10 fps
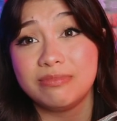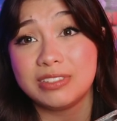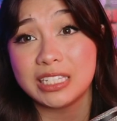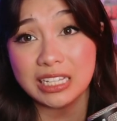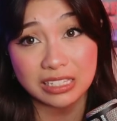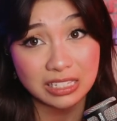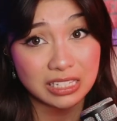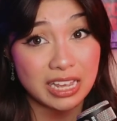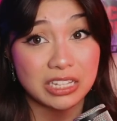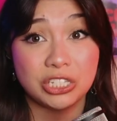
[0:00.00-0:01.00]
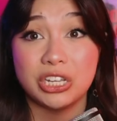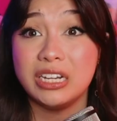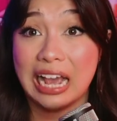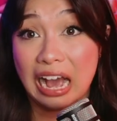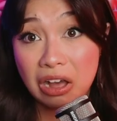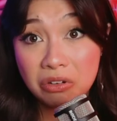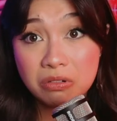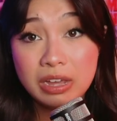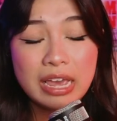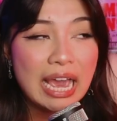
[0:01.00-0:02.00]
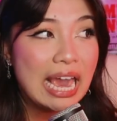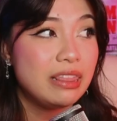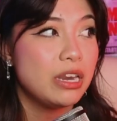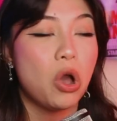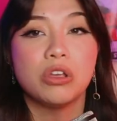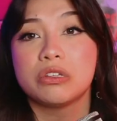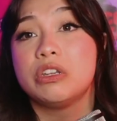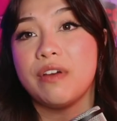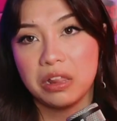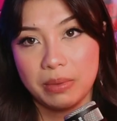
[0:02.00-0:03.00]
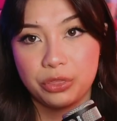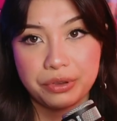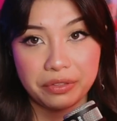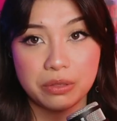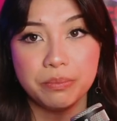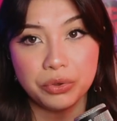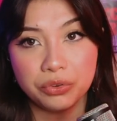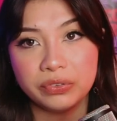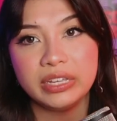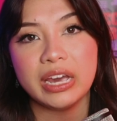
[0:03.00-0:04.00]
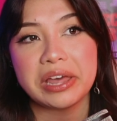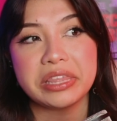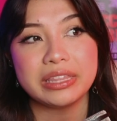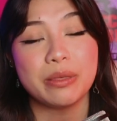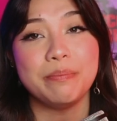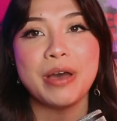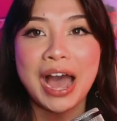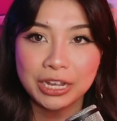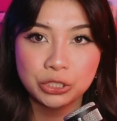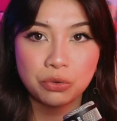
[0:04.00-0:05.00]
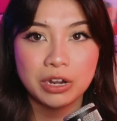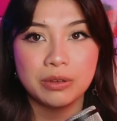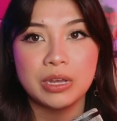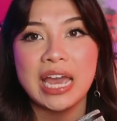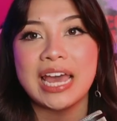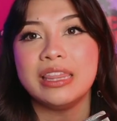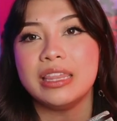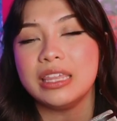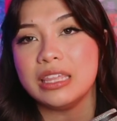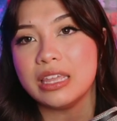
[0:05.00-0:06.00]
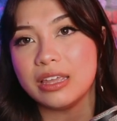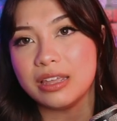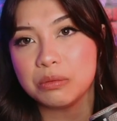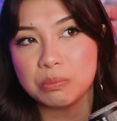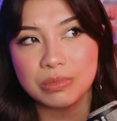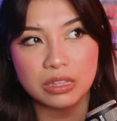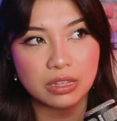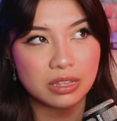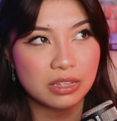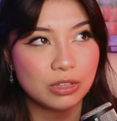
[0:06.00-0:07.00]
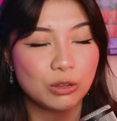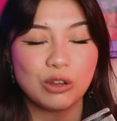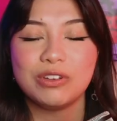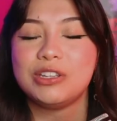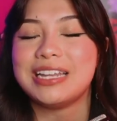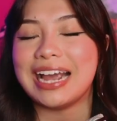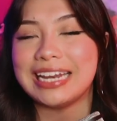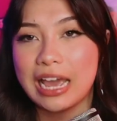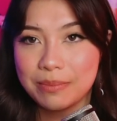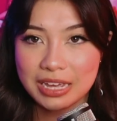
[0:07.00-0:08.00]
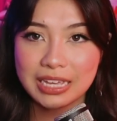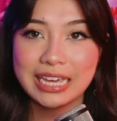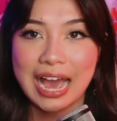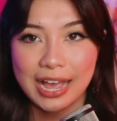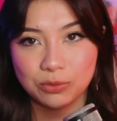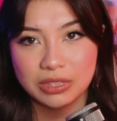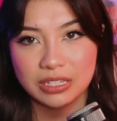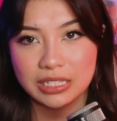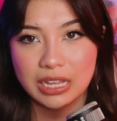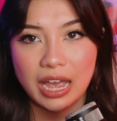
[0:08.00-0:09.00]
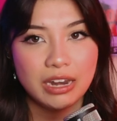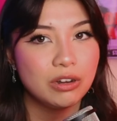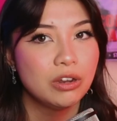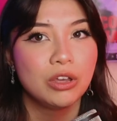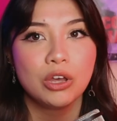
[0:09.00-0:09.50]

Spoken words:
season 6 to now, and then also development throughout the movie. I think the backstory and the dynamic he has with his son